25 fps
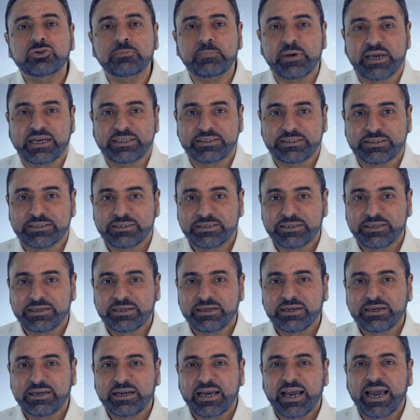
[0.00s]
to bed
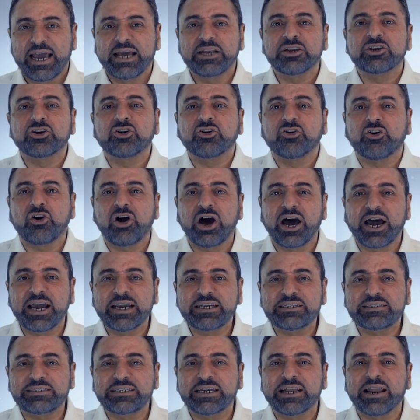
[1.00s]
and
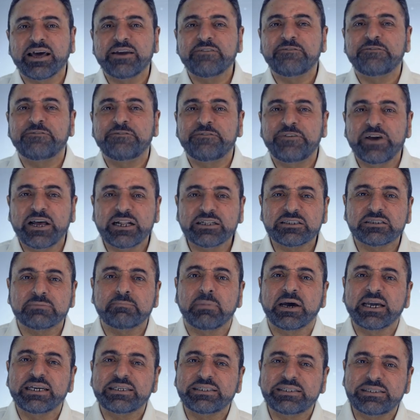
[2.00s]
cried till I
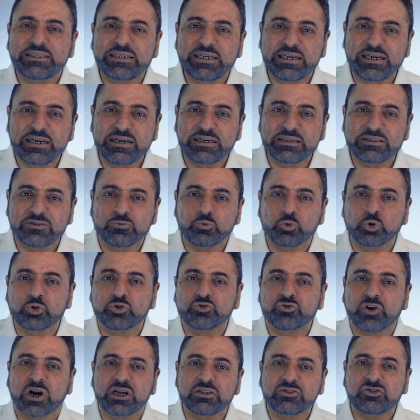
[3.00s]
felt my tears
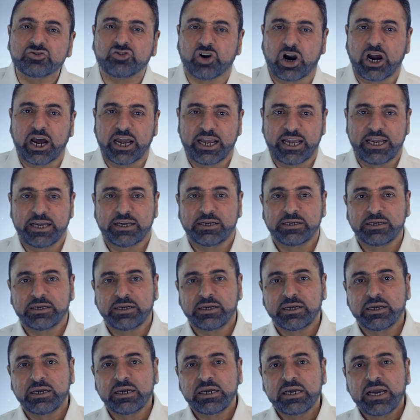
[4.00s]
would run dry.
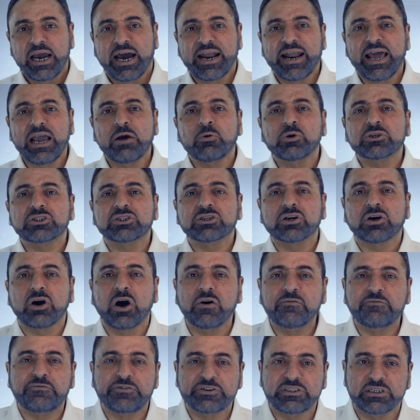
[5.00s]
And I was
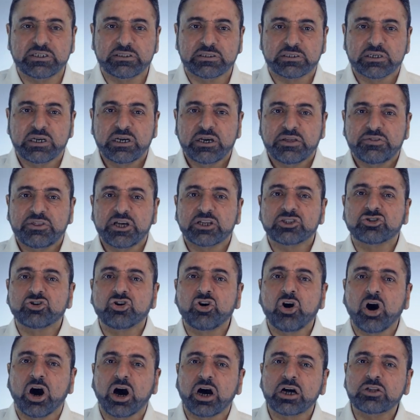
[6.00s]
confident
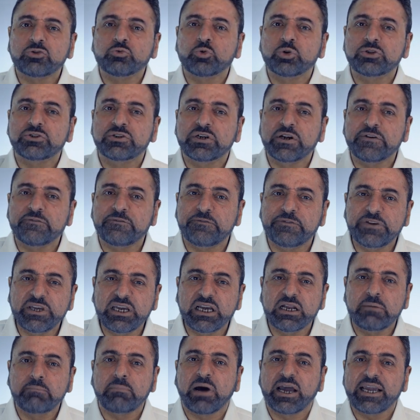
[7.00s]
that God would
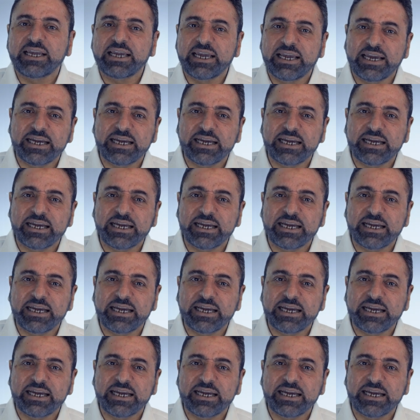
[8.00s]
reveal my